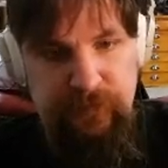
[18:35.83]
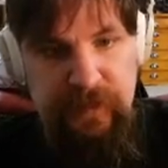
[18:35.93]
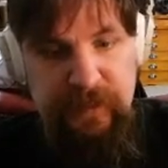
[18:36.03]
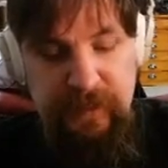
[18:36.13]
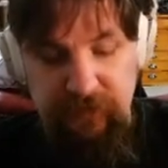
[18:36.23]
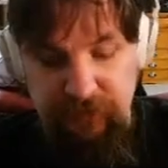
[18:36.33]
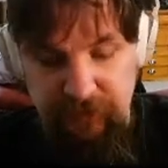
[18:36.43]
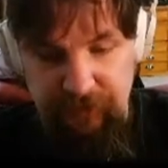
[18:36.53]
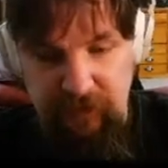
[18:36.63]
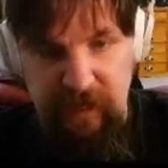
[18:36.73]
Here's
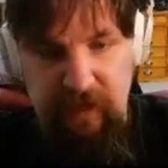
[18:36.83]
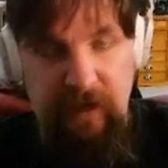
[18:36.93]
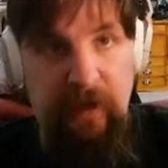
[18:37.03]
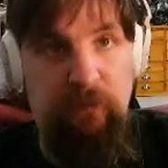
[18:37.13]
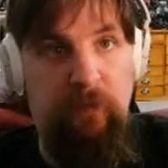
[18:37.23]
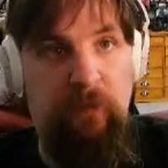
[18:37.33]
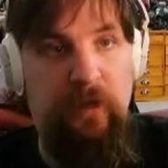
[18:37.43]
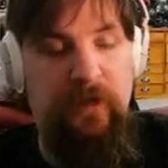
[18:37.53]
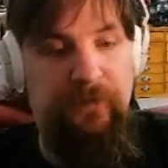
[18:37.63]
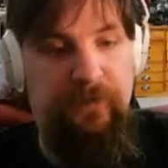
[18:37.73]
another area where
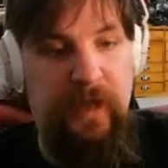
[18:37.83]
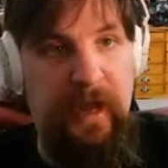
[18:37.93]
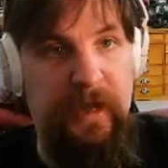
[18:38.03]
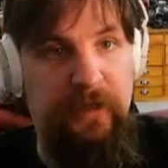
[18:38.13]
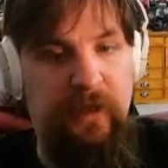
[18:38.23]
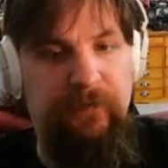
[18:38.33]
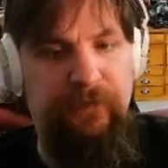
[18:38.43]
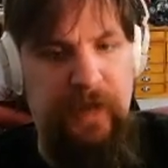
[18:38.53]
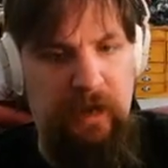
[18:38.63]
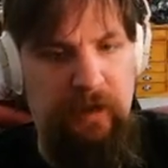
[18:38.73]
we're going to find a
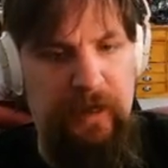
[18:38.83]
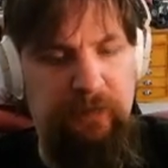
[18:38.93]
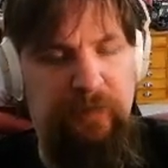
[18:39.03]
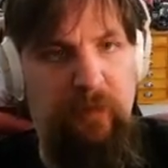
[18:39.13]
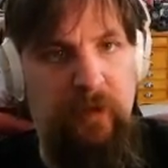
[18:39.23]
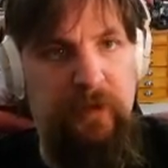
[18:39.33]
very important